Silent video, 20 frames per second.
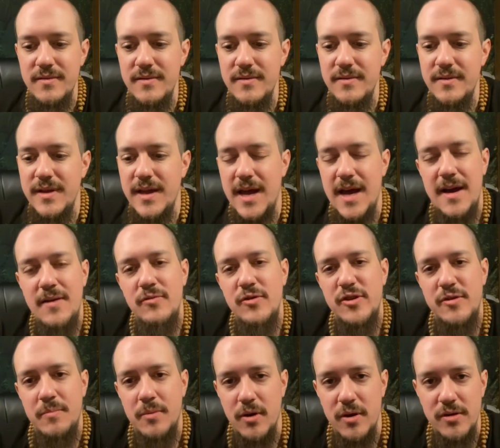the
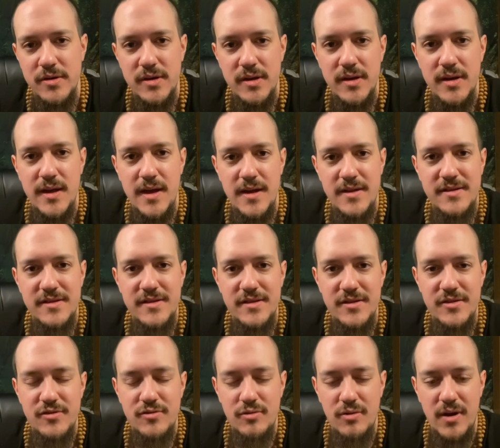average person has to
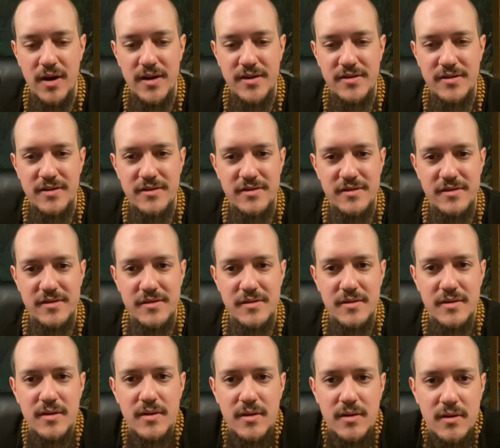try to just
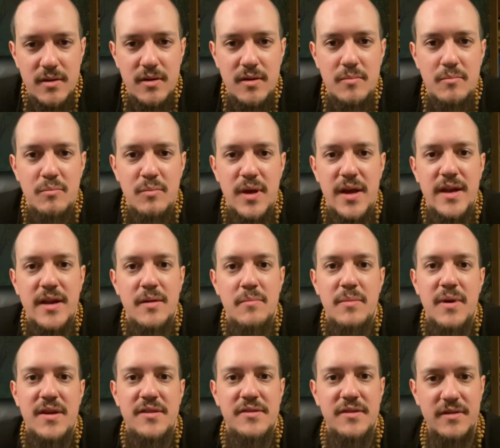make a
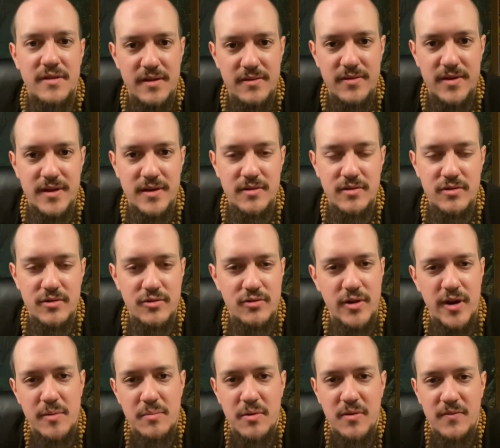basic living,
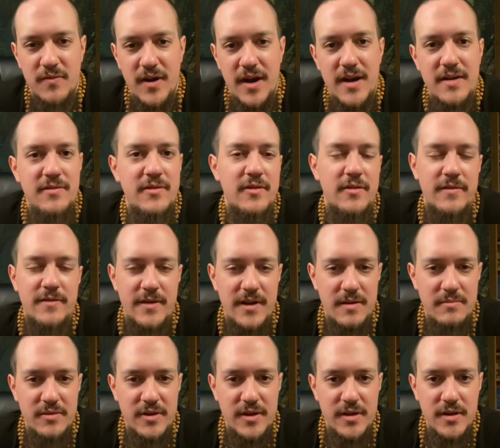try to provide for their
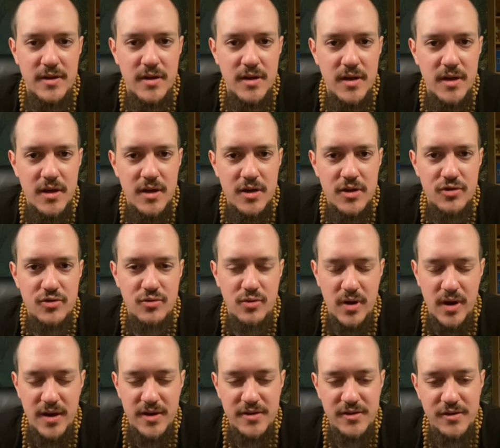family,
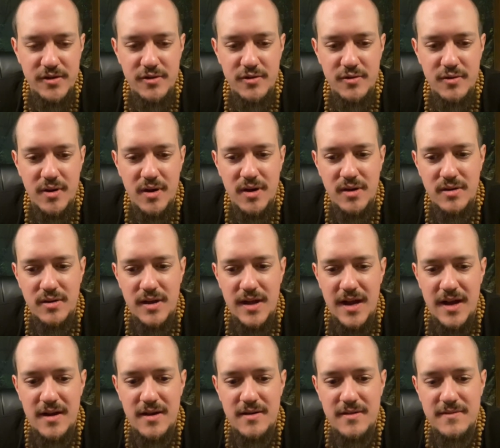try to
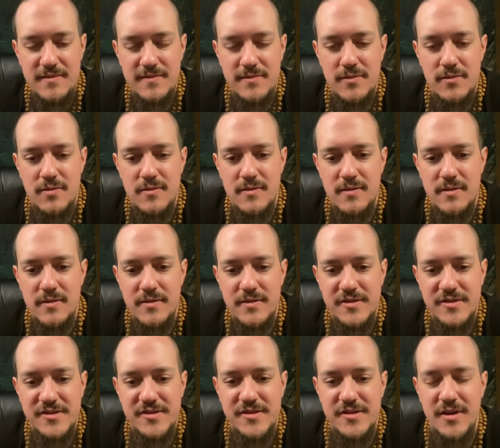allow for
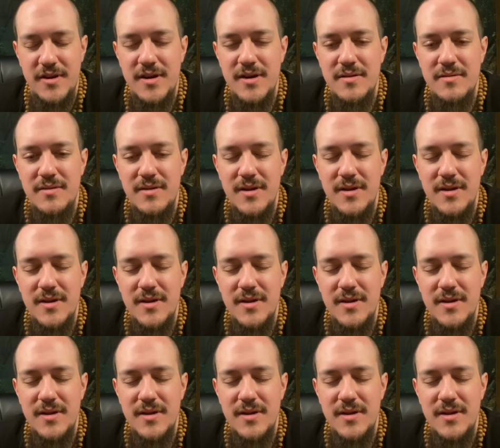some,